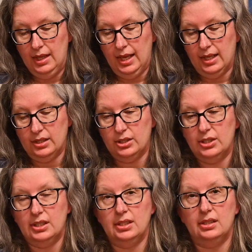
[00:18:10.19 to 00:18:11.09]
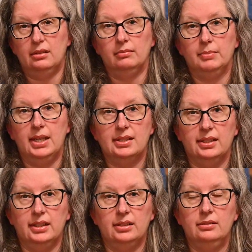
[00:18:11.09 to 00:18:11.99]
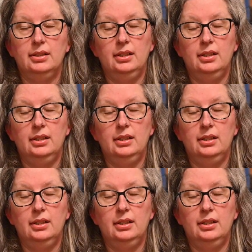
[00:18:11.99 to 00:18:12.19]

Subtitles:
And she basically